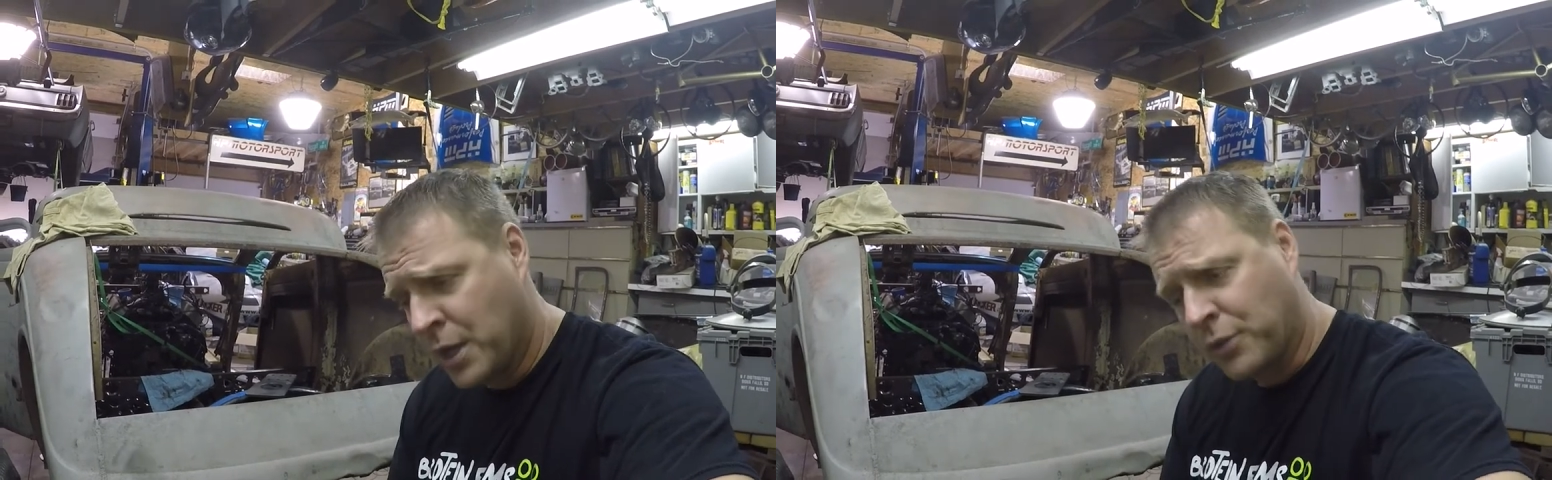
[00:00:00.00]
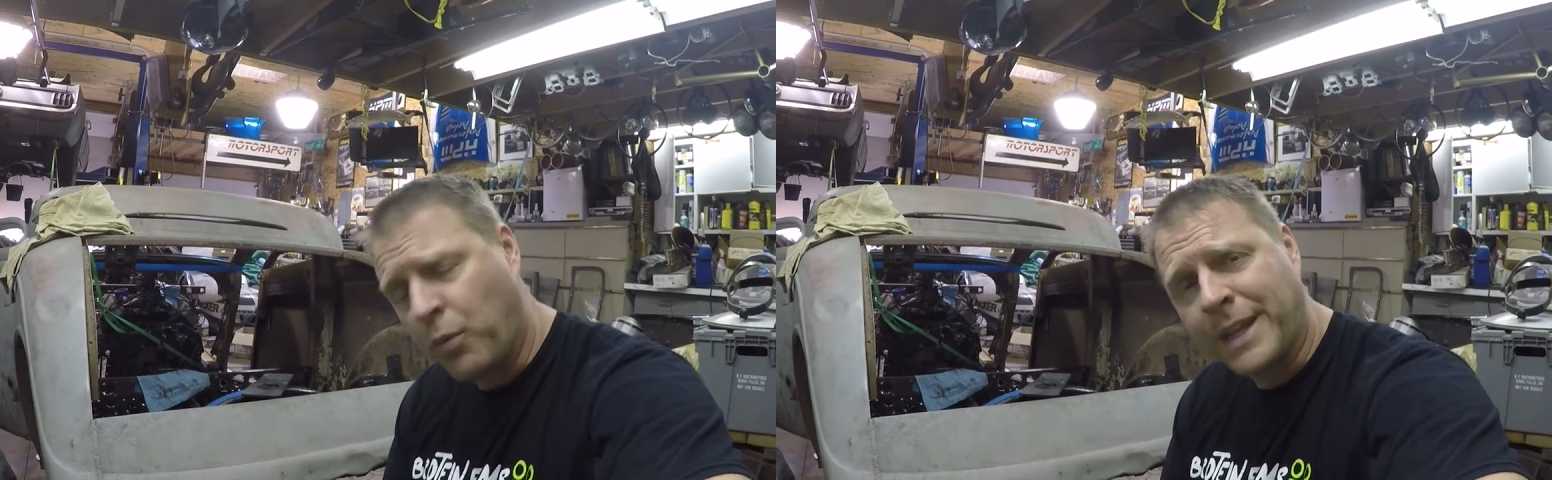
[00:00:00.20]

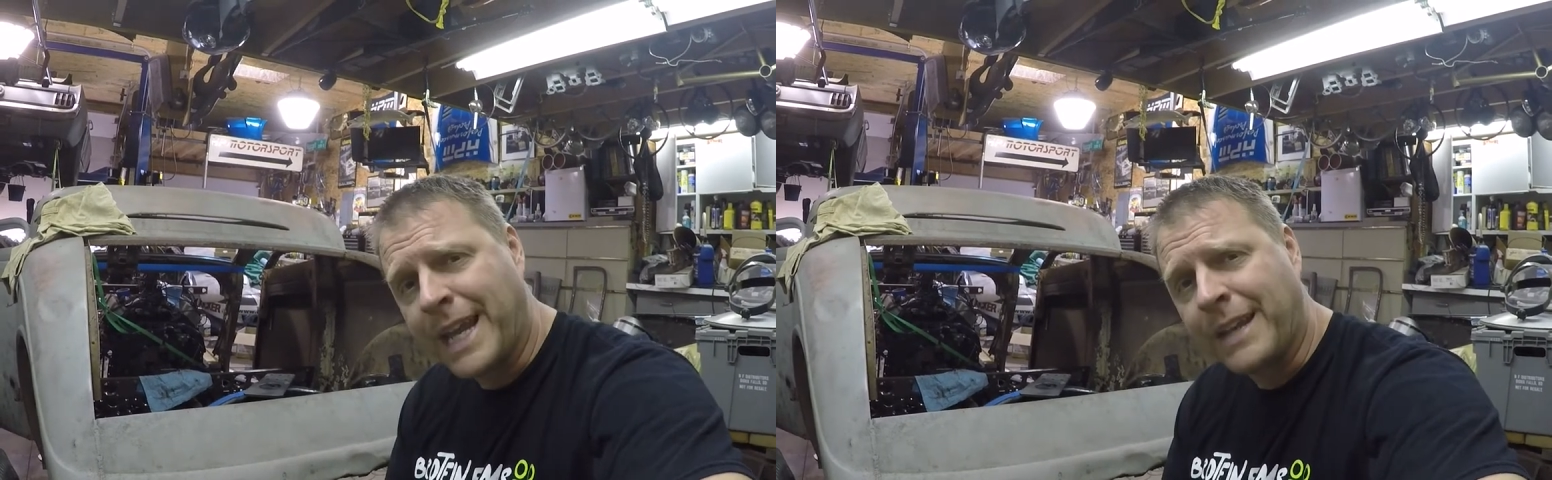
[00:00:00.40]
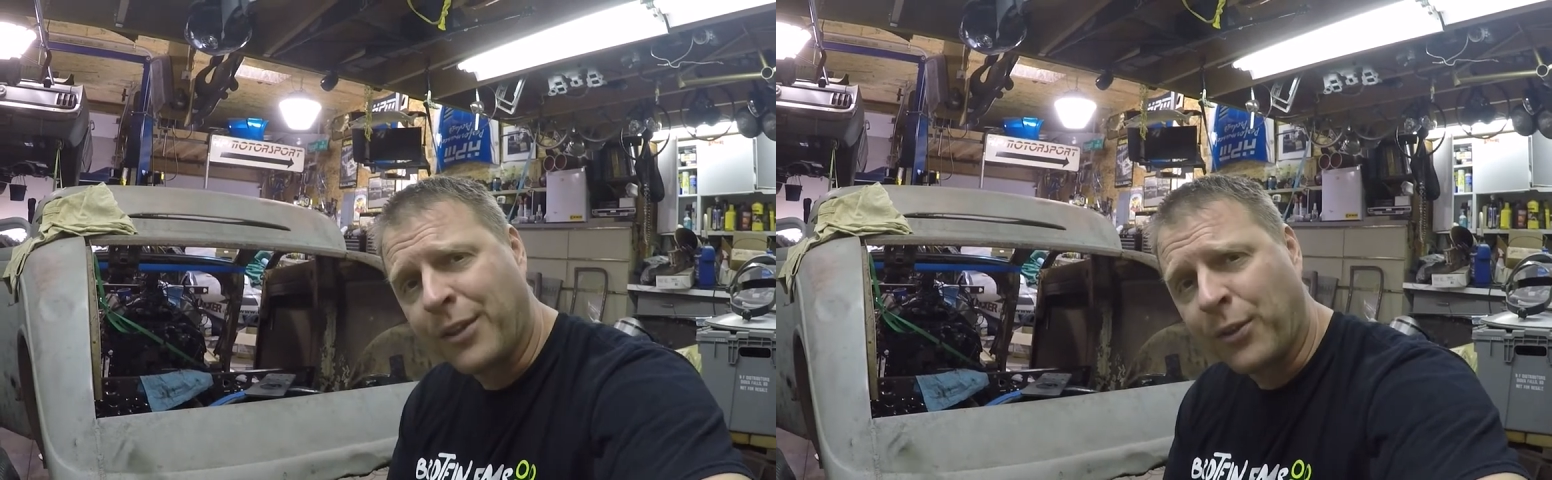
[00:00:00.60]

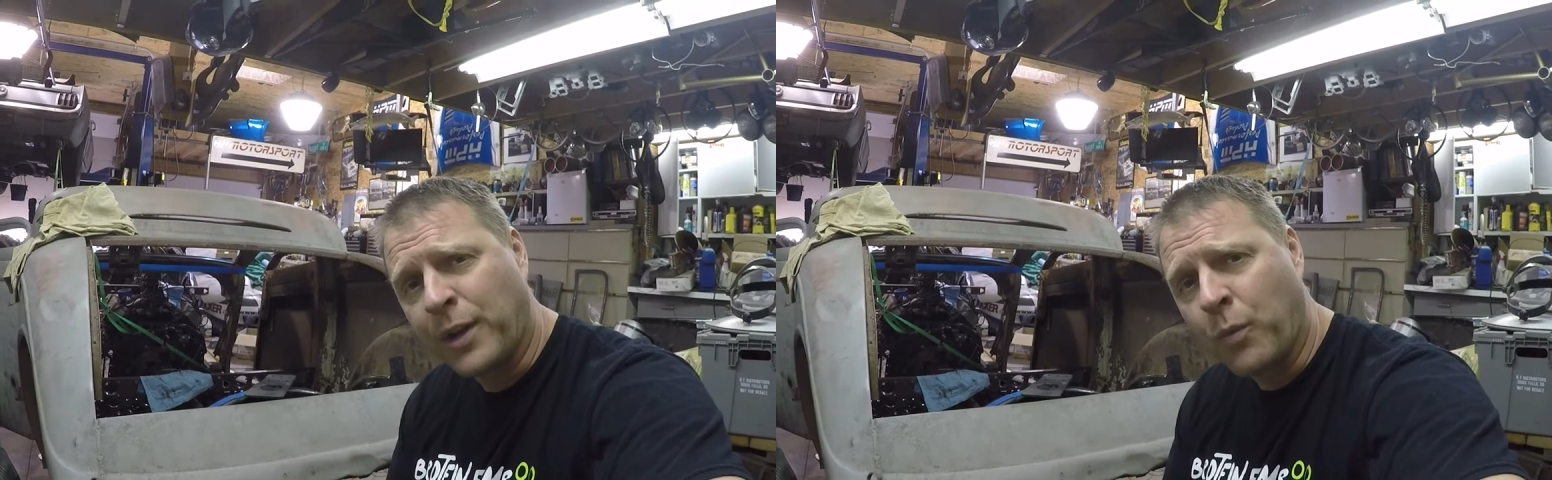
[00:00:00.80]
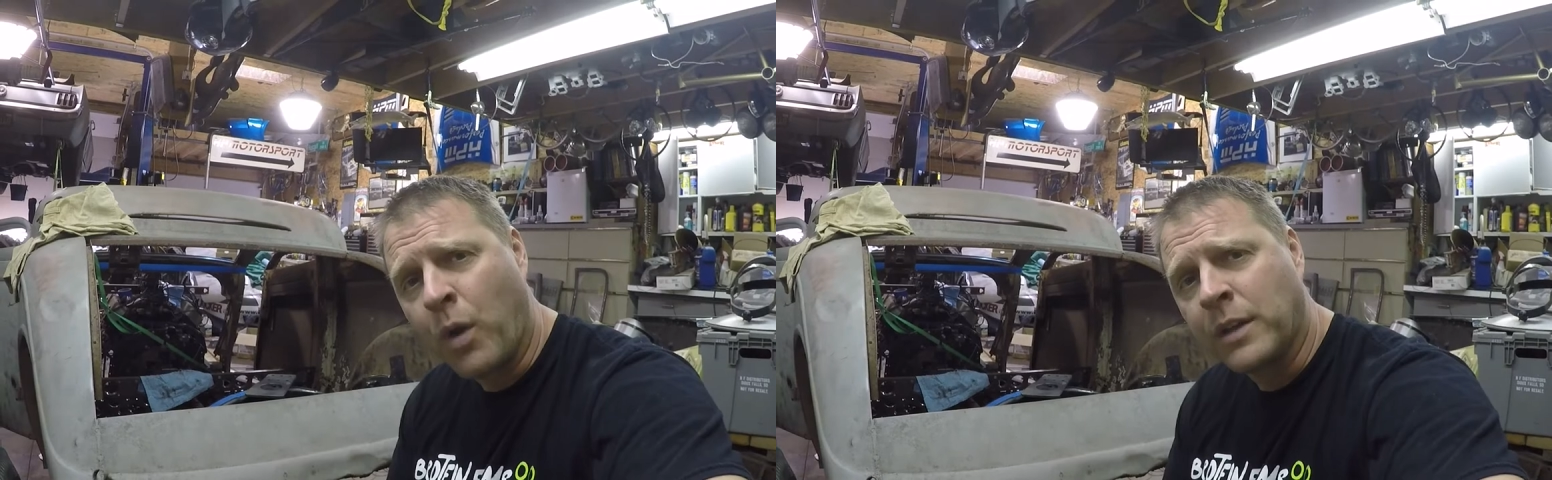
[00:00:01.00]
28 to
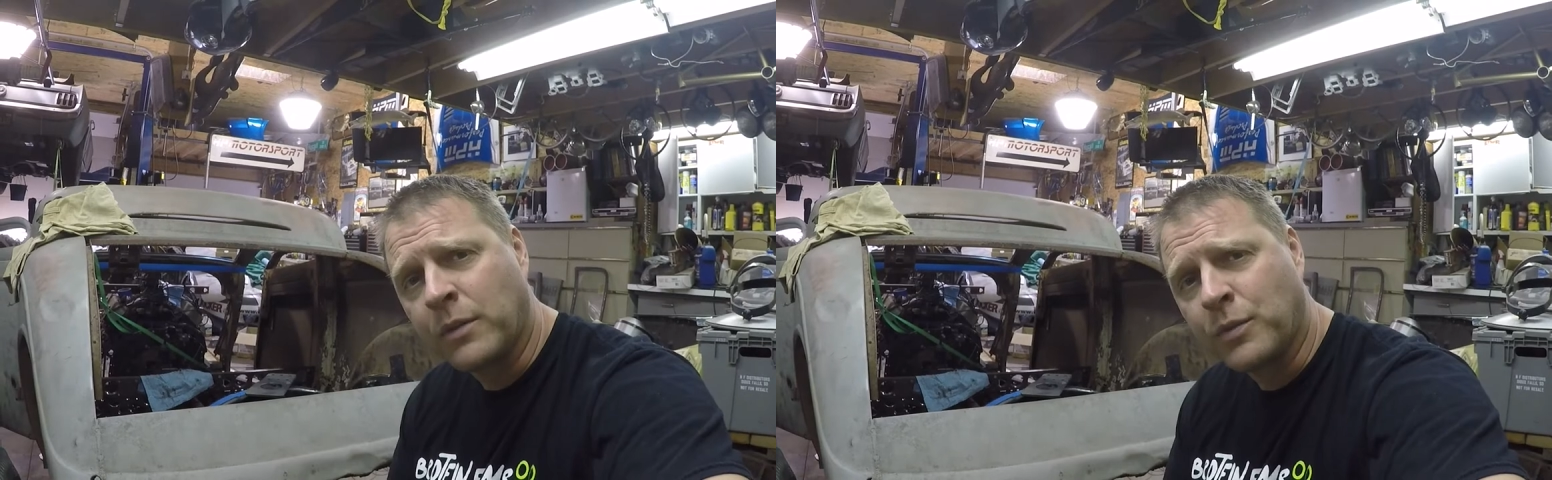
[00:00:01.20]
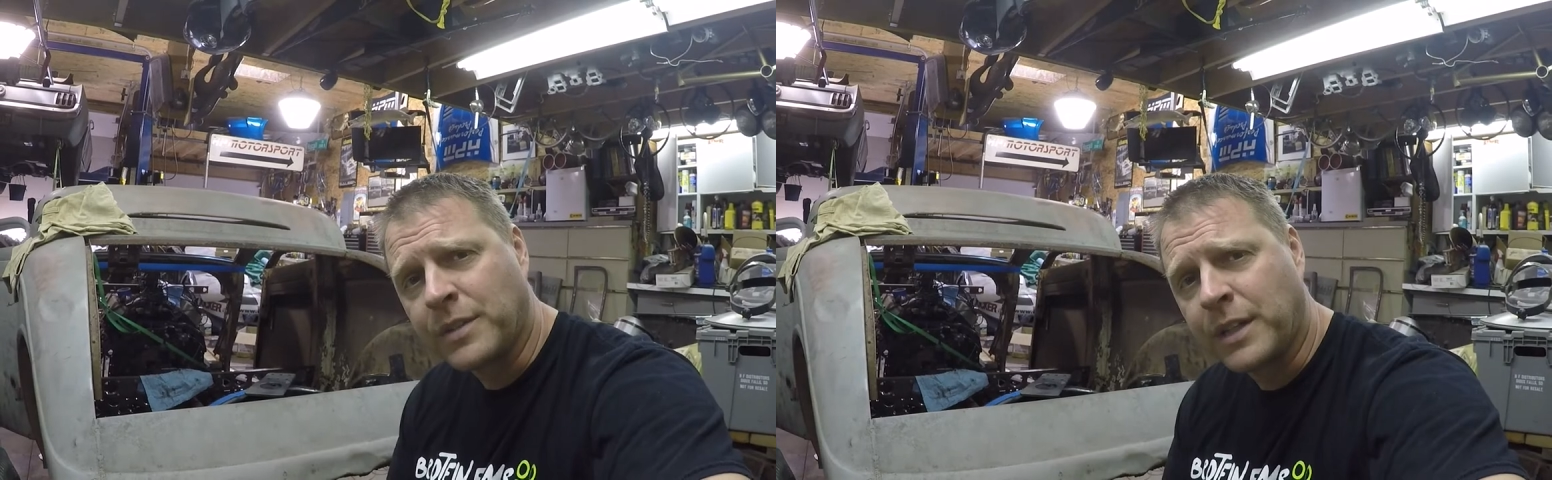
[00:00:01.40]
31
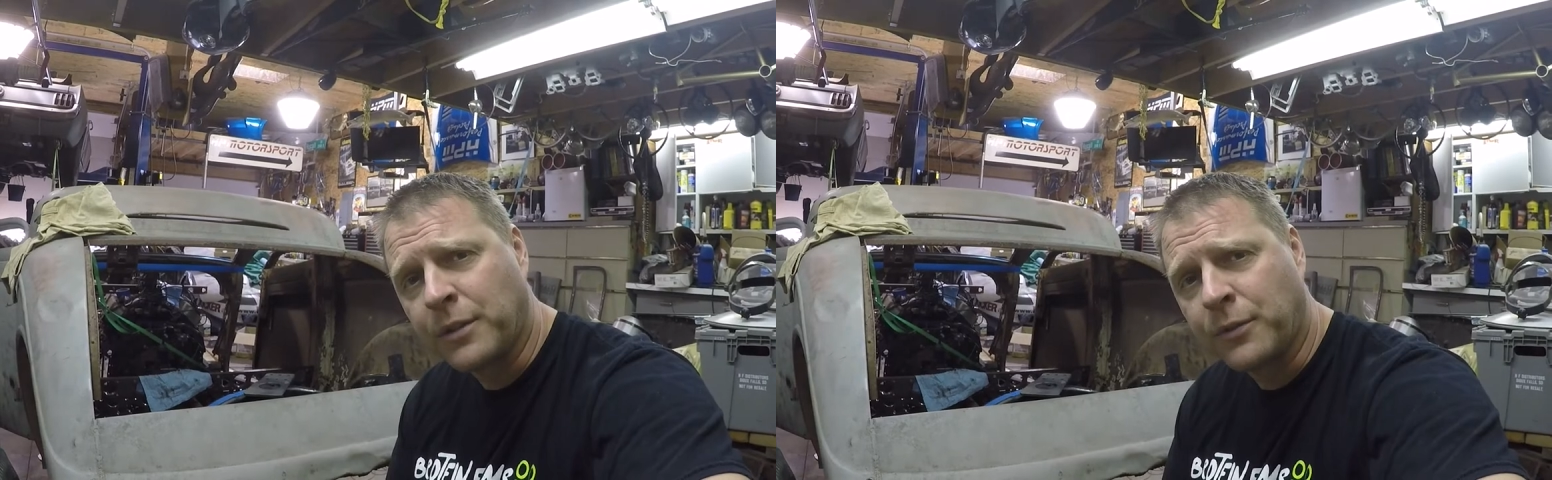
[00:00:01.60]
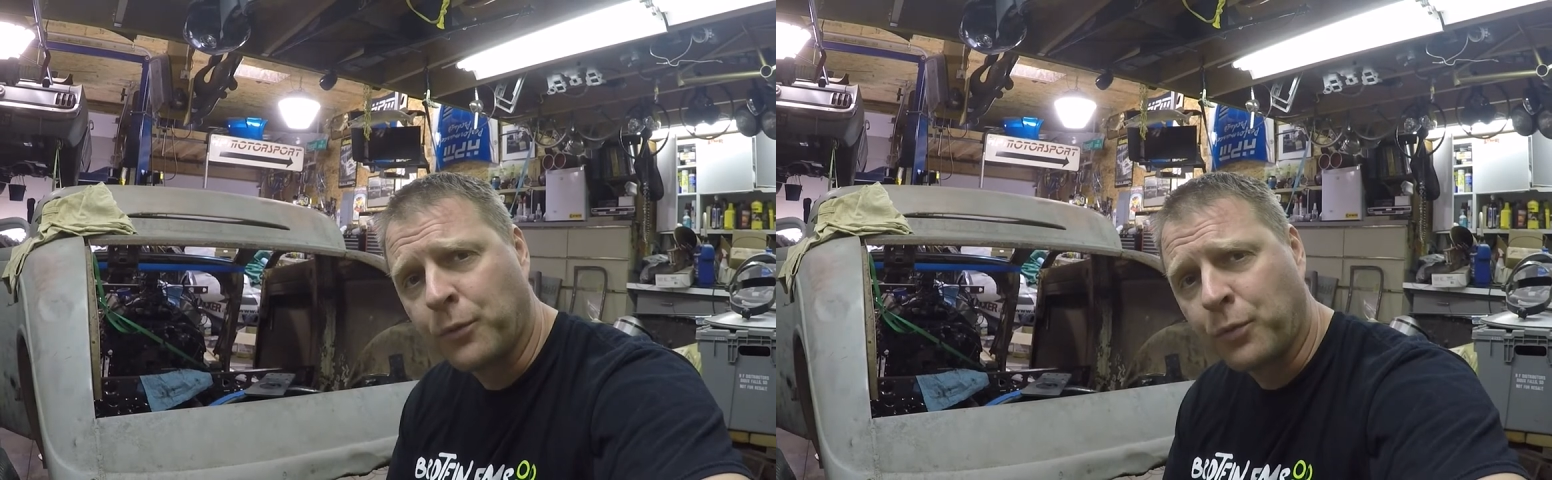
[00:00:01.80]
was the
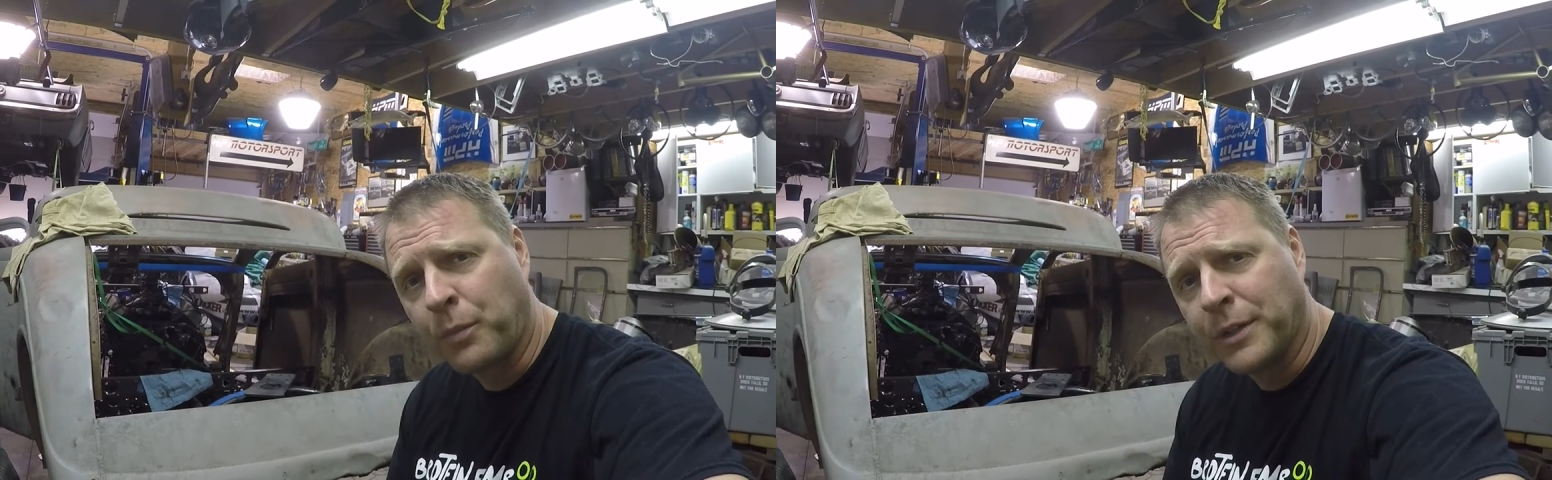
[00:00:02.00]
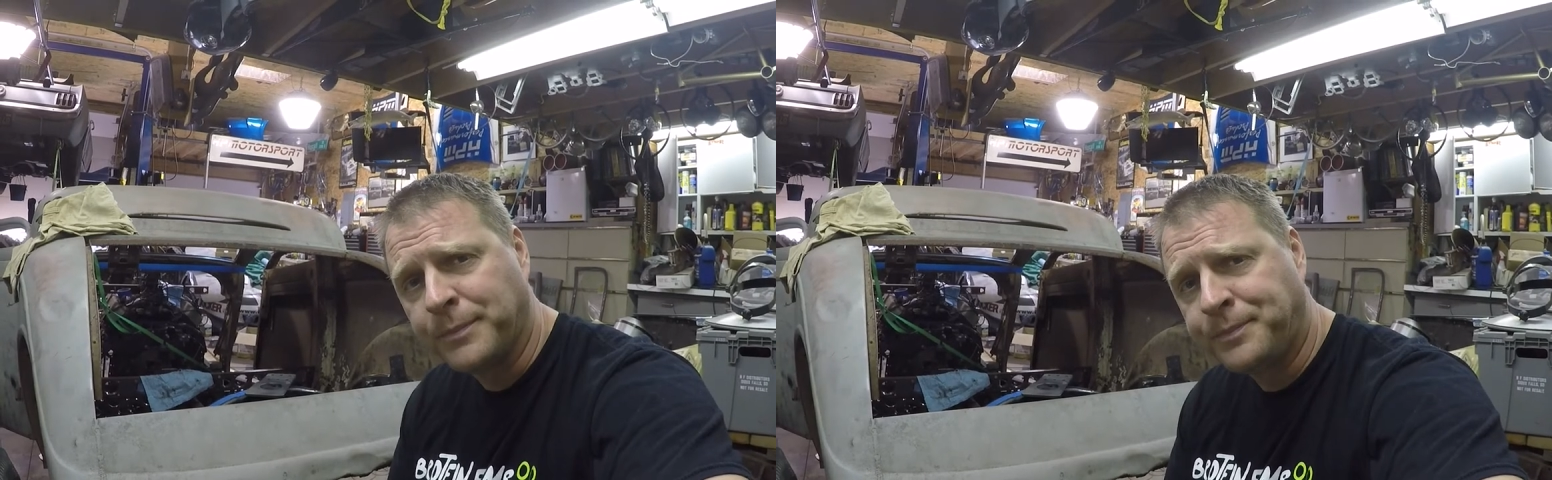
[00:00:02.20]
years those were built.